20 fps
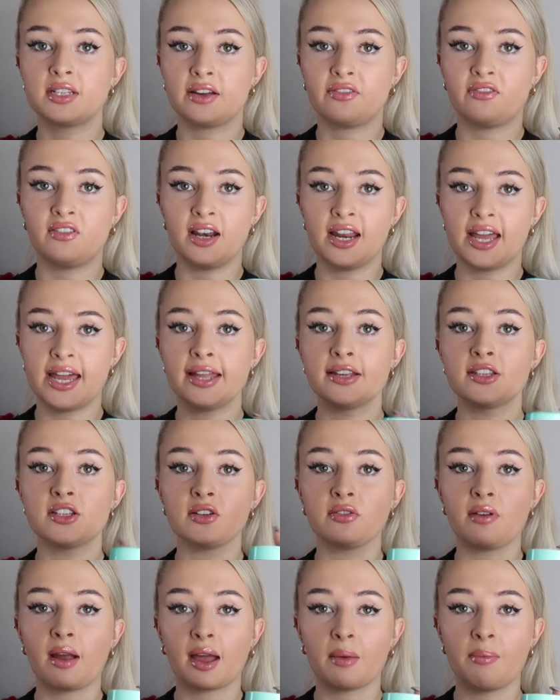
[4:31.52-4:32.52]
definitely
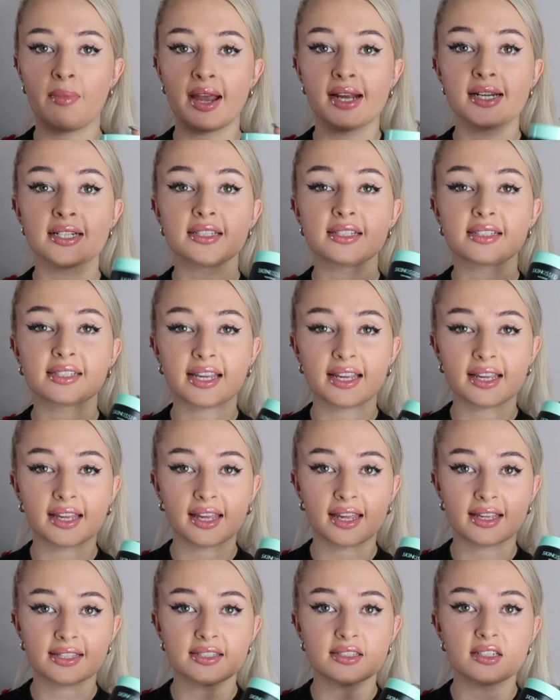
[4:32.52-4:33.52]
do recommend the
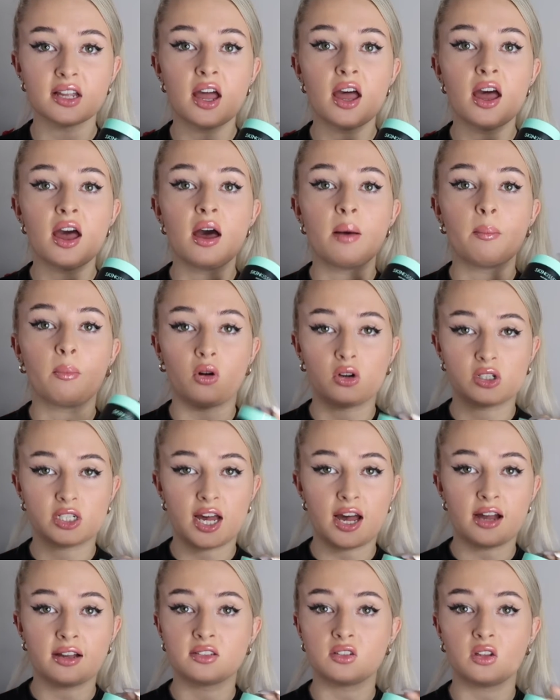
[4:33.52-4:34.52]
Skinkissed
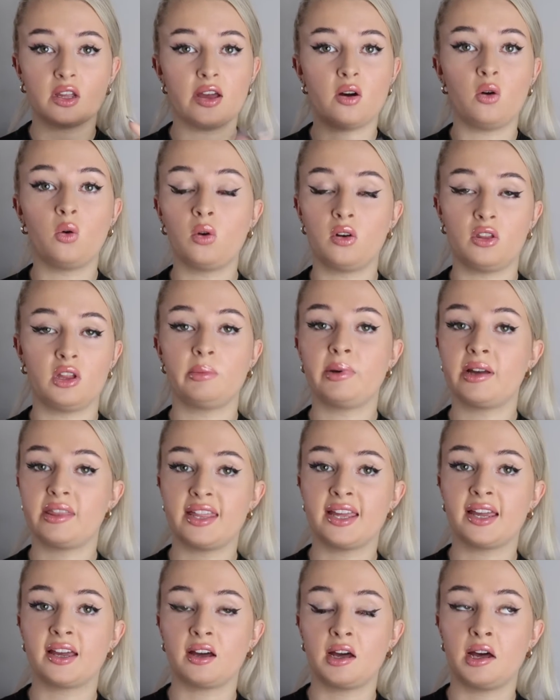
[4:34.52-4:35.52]
products. All of them I
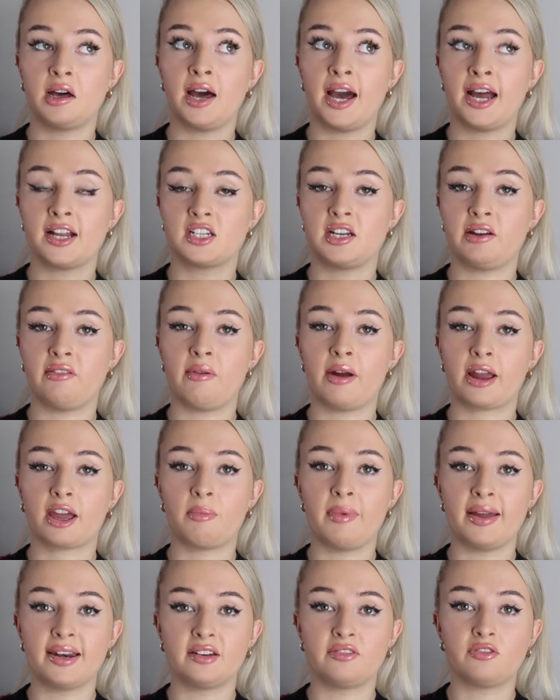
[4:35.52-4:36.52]
think are actually
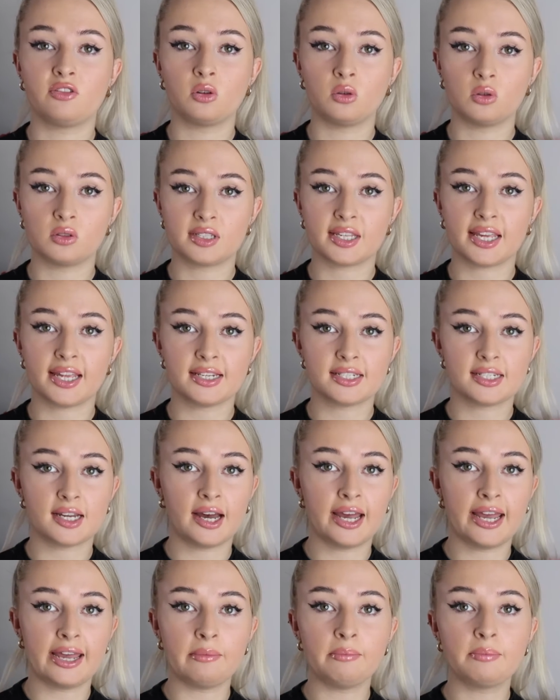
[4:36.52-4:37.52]
recommended for all skin
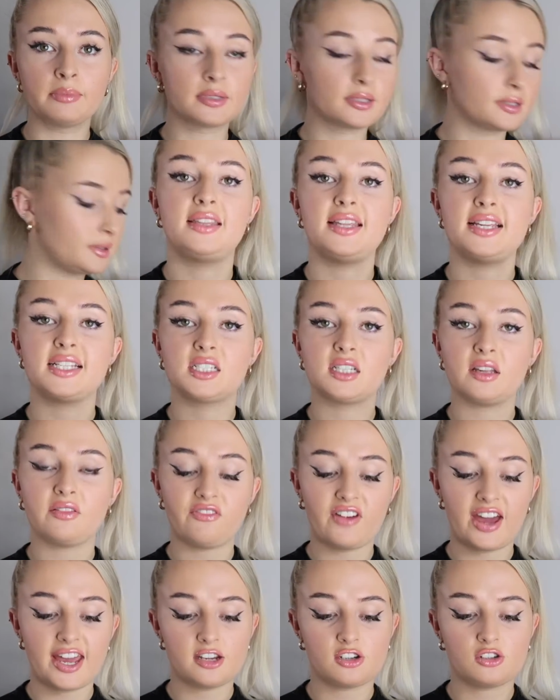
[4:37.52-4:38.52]
types. This
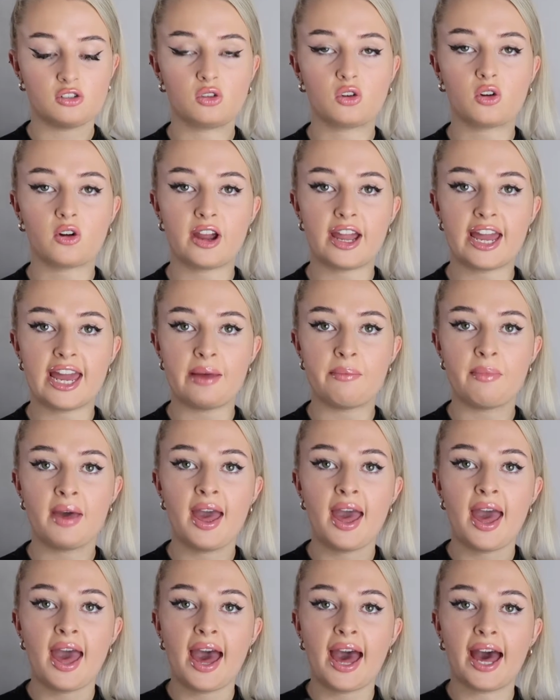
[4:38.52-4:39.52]
facial cream
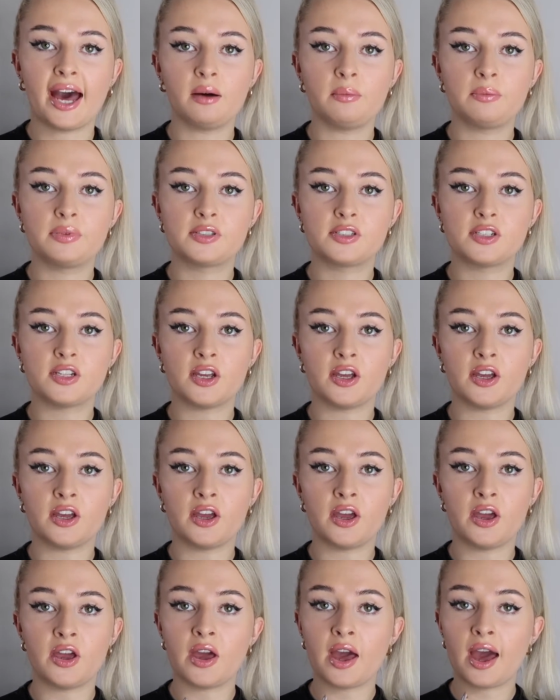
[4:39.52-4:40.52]
helps
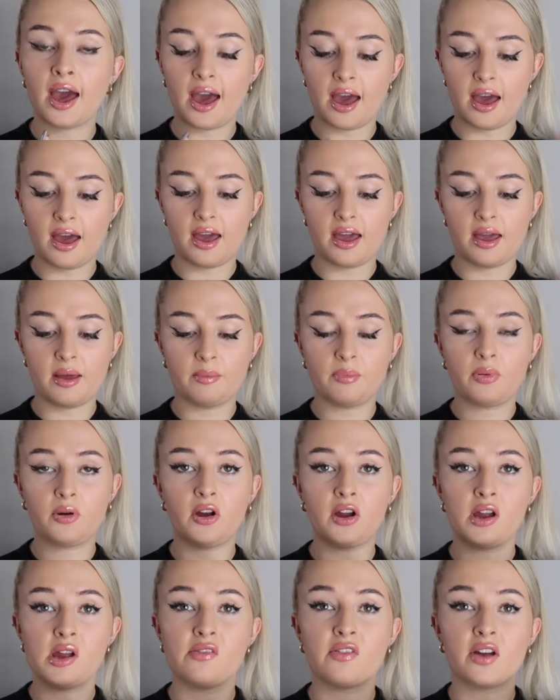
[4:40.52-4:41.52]
to
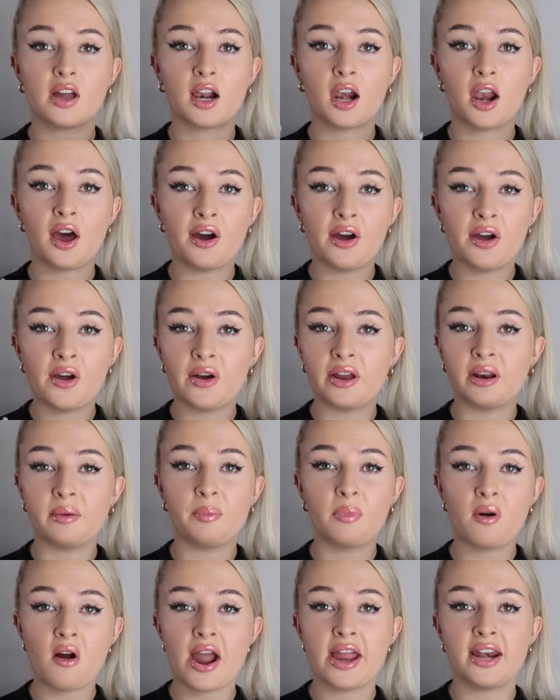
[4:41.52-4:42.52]
improve a glow and
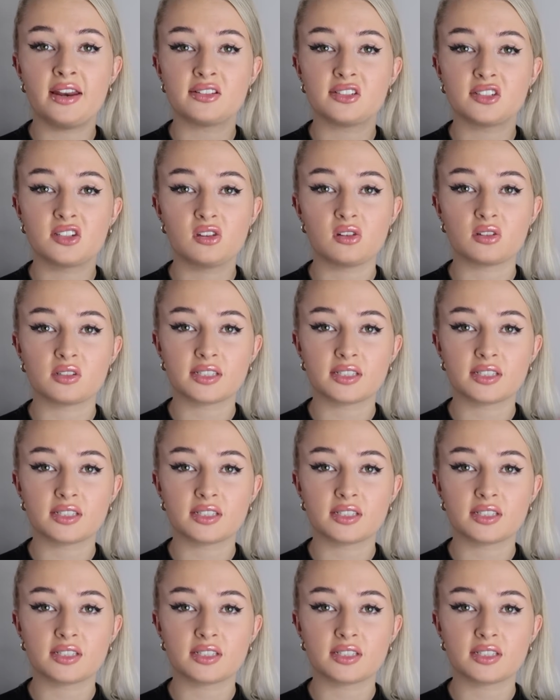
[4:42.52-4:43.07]
a brightness to your